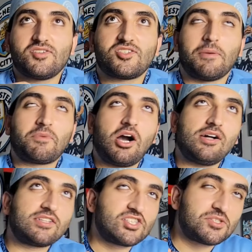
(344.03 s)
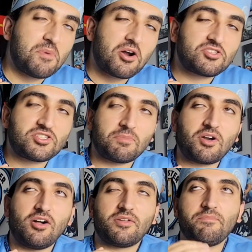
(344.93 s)
Some call it smart. Some
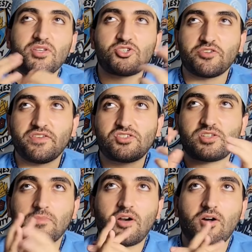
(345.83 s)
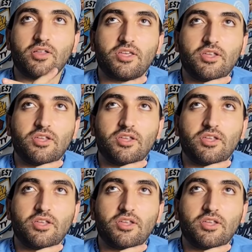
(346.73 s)
call it mischievous. Some call it,